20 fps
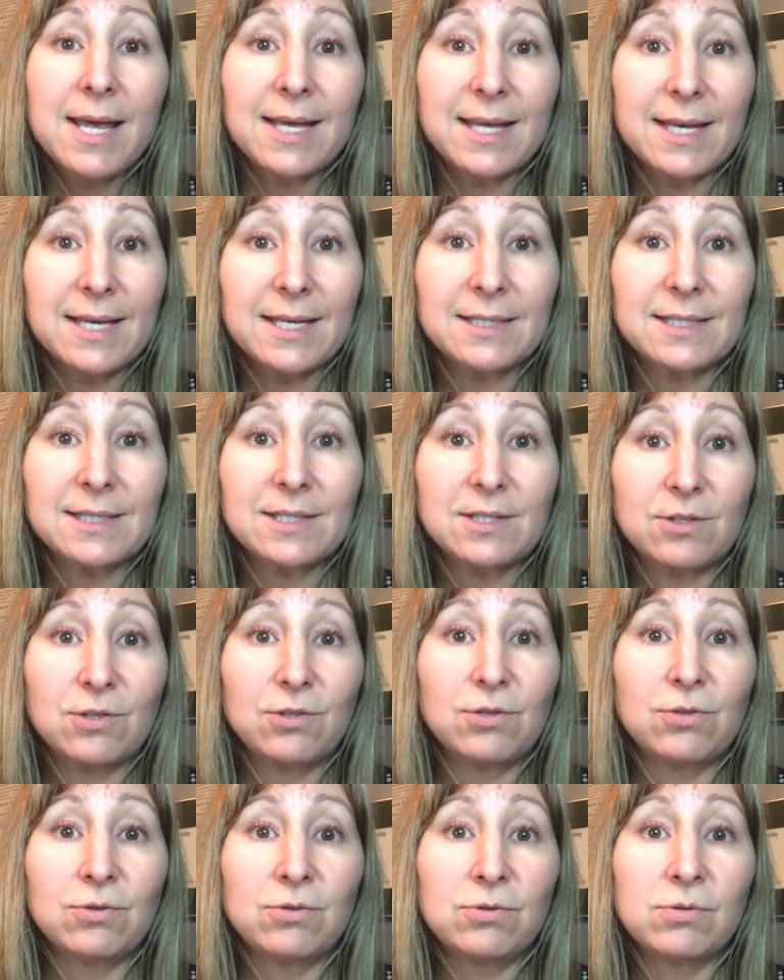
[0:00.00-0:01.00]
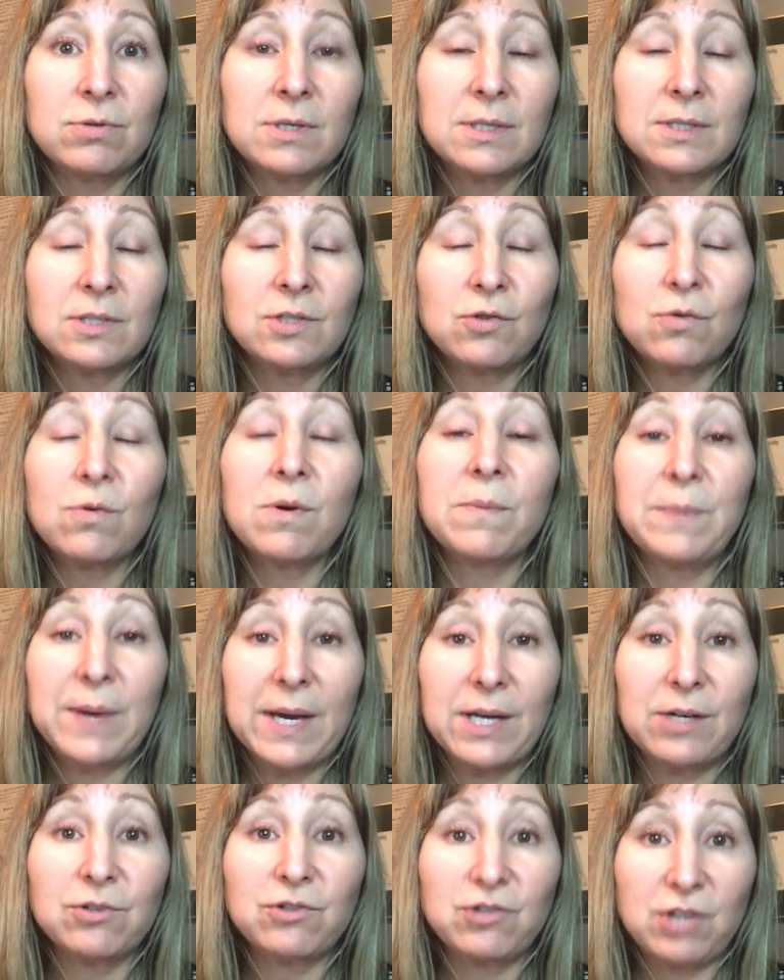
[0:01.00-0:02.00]
is to do a
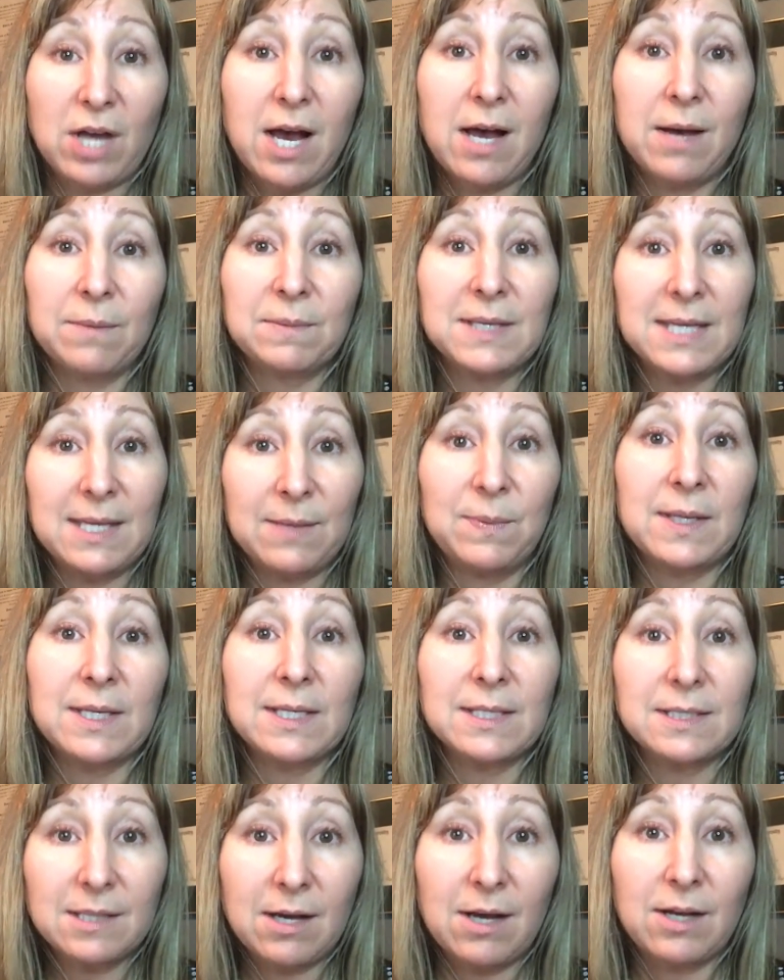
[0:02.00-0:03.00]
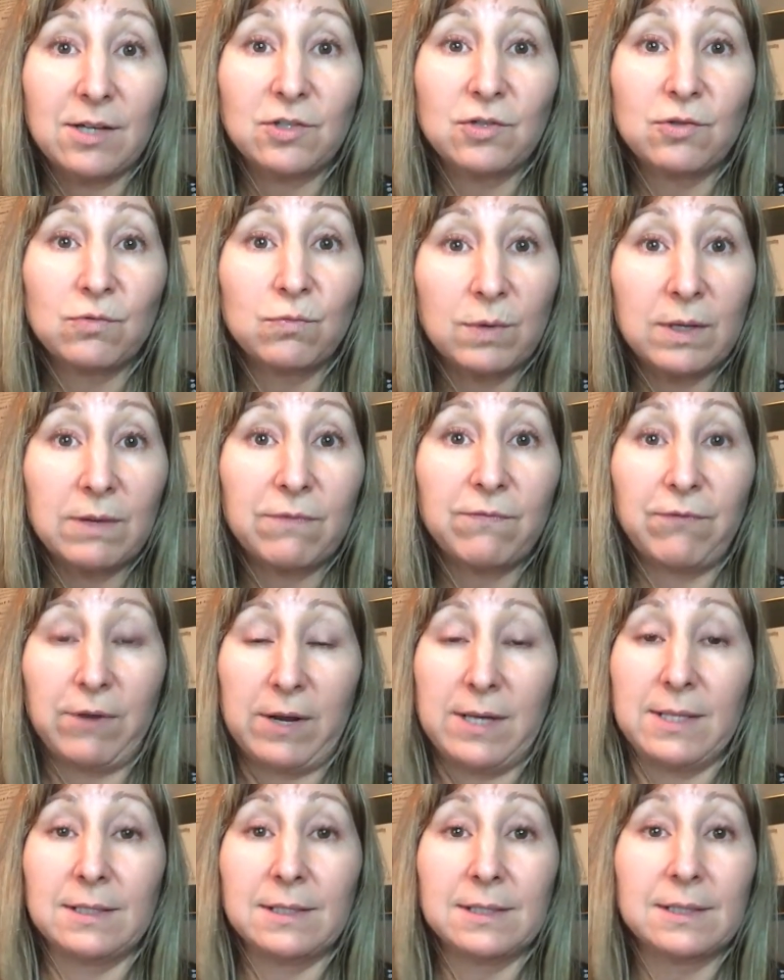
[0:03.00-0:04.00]
better job keeping in touch with
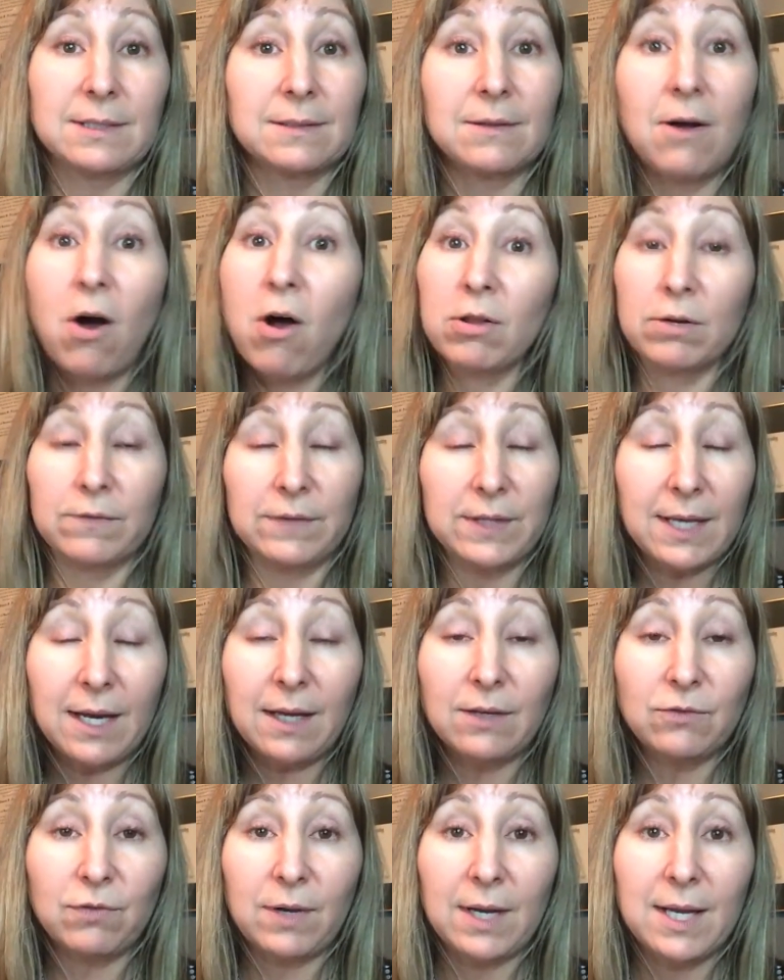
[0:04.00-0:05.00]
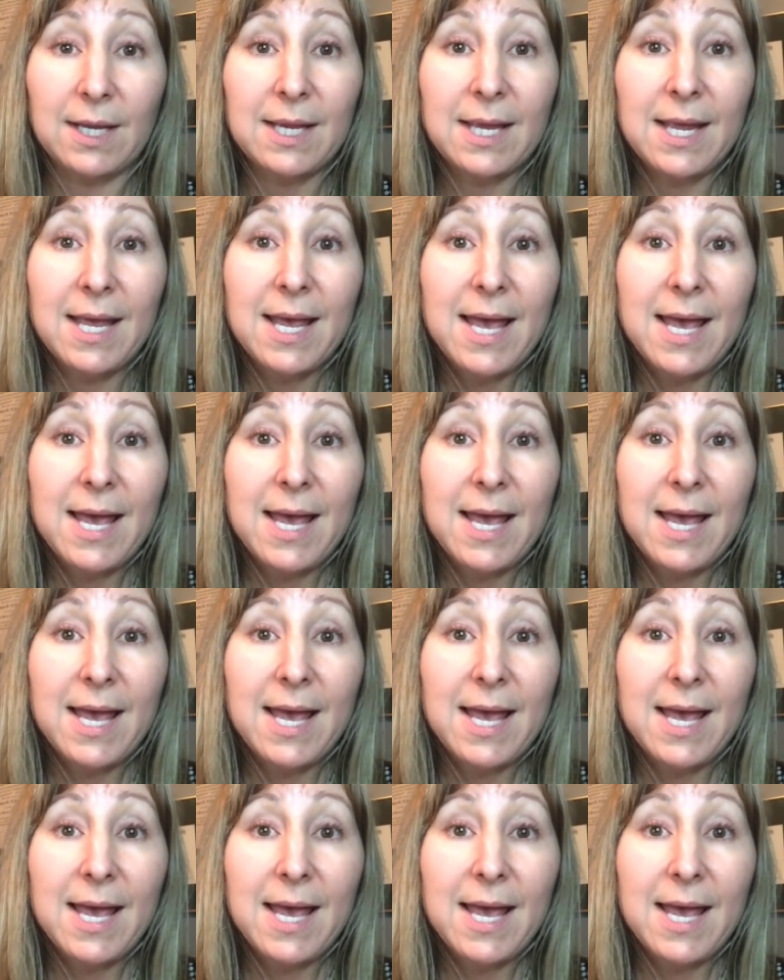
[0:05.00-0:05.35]
friends all over the country.